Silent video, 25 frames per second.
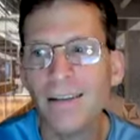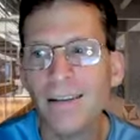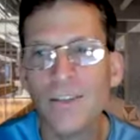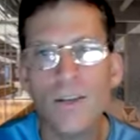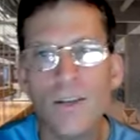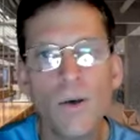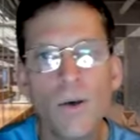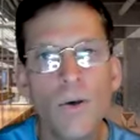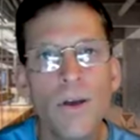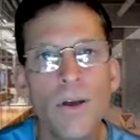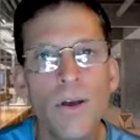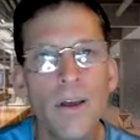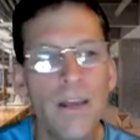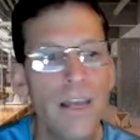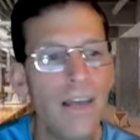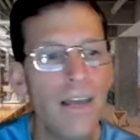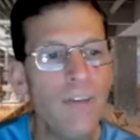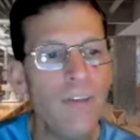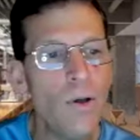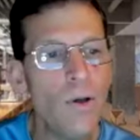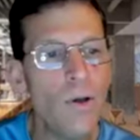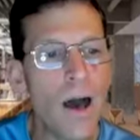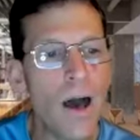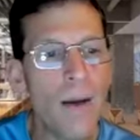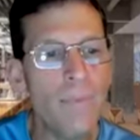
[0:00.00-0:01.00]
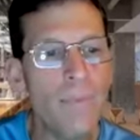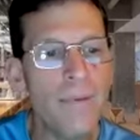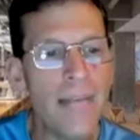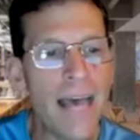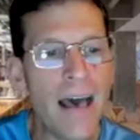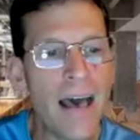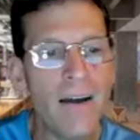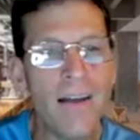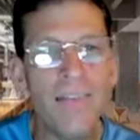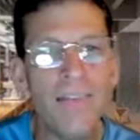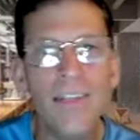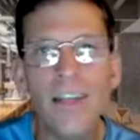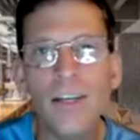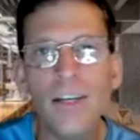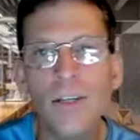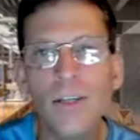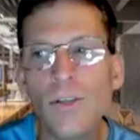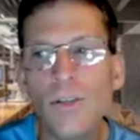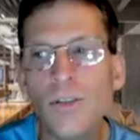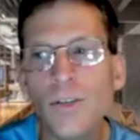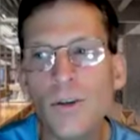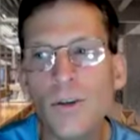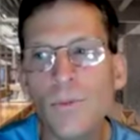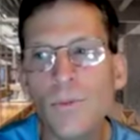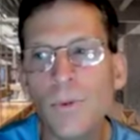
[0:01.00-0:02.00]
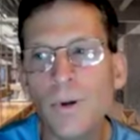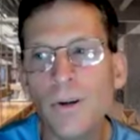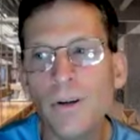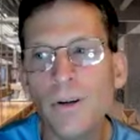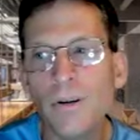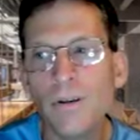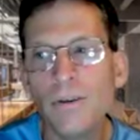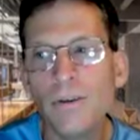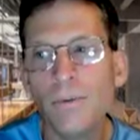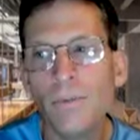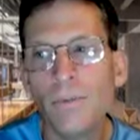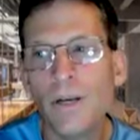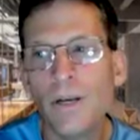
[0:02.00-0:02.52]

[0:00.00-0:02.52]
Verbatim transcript: So if you opt out and then use Uber,